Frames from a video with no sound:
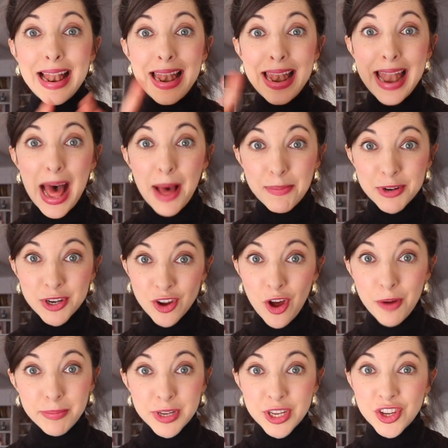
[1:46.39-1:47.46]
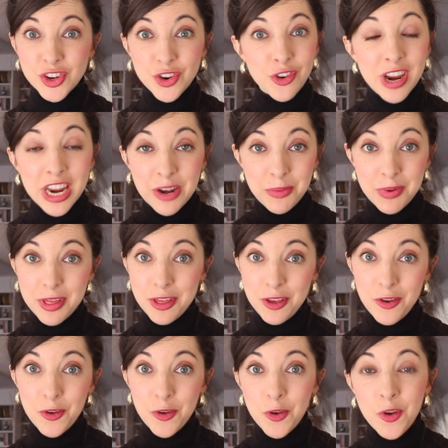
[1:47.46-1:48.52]
laptop screen with
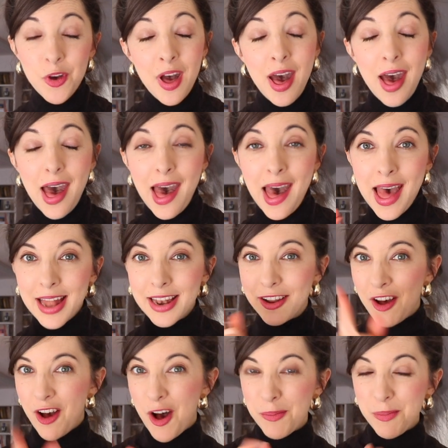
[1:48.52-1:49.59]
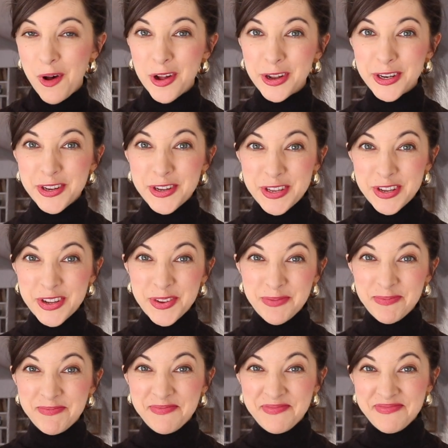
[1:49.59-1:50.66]
you and hop onto
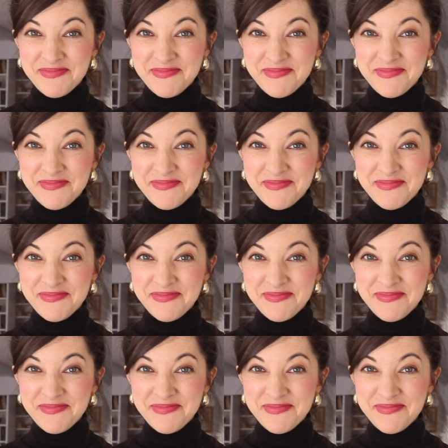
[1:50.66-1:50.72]
Zoom.